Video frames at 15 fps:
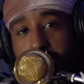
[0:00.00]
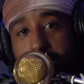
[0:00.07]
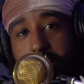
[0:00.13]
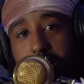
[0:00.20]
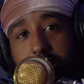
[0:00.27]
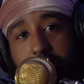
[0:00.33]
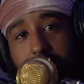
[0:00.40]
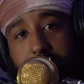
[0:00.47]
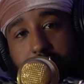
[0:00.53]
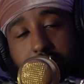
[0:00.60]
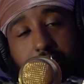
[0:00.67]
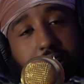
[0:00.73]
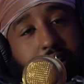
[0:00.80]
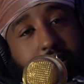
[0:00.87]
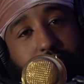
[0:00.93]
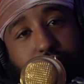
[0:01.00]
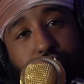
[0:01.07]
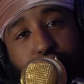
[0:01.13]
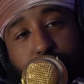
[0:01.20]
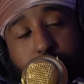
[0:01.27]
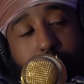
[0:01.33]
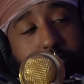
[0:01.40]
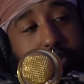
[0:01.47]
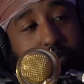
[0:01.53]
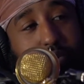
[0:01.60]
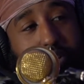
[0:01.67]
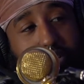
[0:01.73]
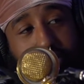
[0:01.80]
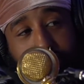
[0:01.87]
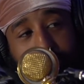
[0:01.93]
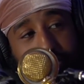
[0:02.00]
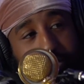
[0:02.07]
I have so many questions.